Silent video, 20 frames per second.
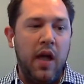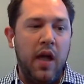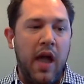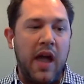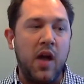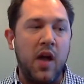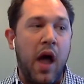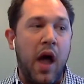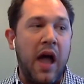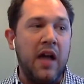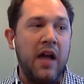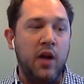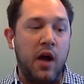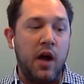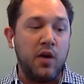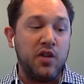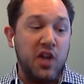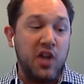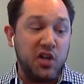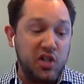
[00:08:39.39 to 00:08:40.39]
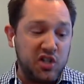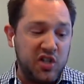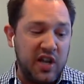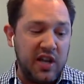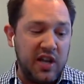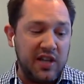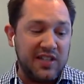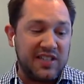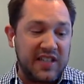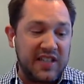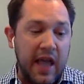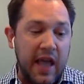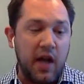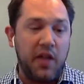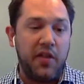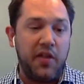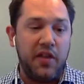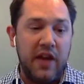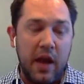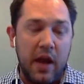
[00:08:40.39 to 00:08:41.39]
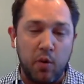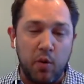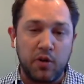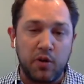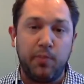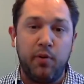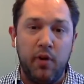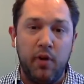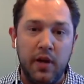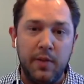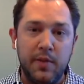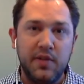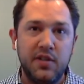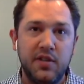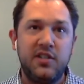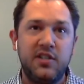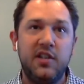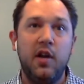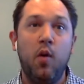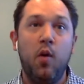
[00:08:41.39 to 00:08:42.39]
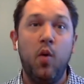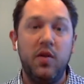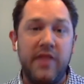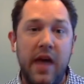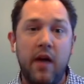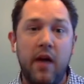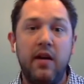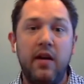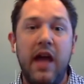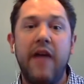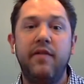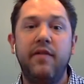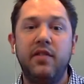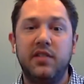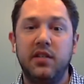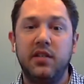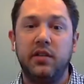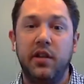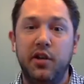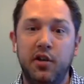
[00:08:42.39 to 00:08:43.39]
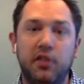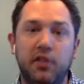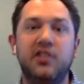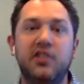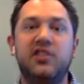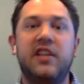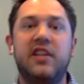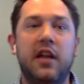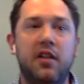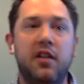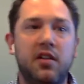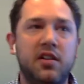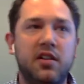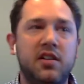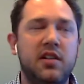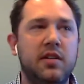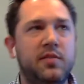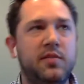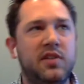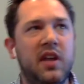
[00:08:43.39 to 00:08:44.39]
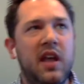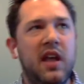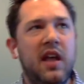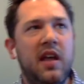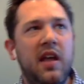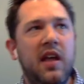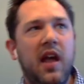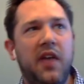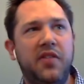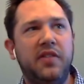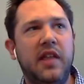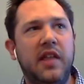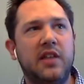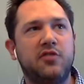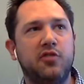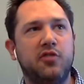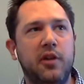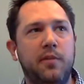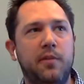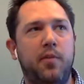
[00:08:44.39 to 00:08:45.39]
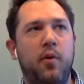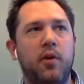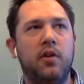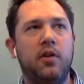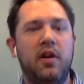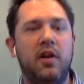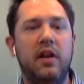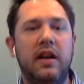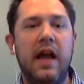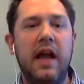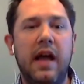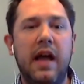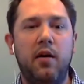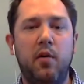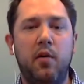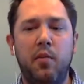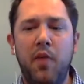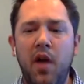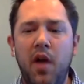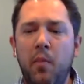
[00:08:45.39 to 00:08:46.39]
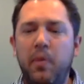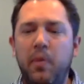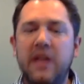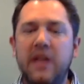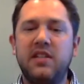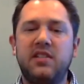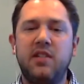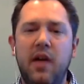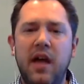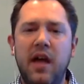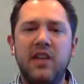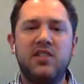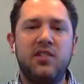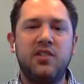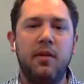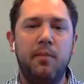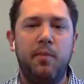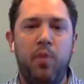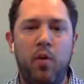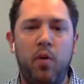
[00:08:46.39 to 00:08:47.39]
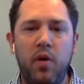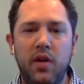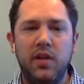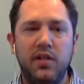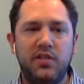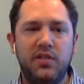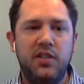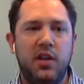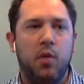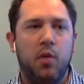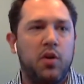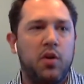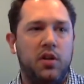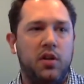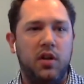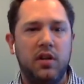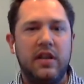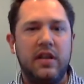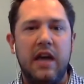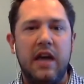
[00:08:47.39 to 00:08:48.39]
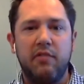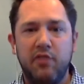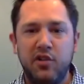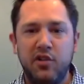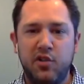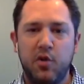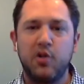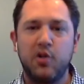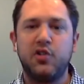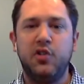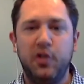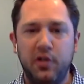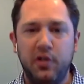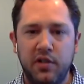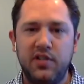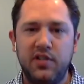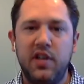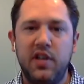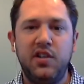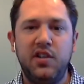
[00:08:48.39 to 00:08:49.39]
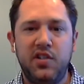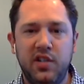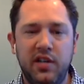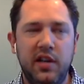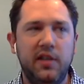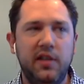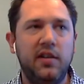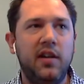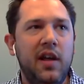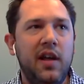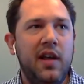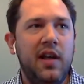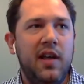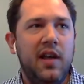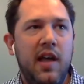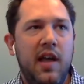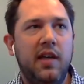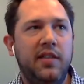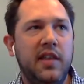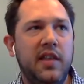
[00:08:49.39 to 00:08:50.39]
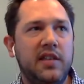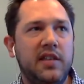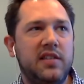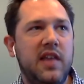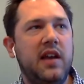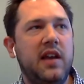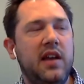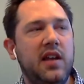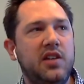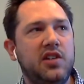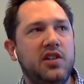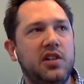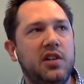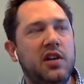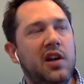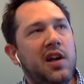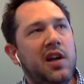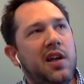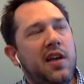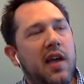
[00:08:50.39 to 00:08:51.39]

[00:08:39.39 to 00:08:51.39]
I should say scale the network deployments without having to linearly scale our teams. I think that's really important right now. But at some point, we're going to look at resource utilization and things of that nature.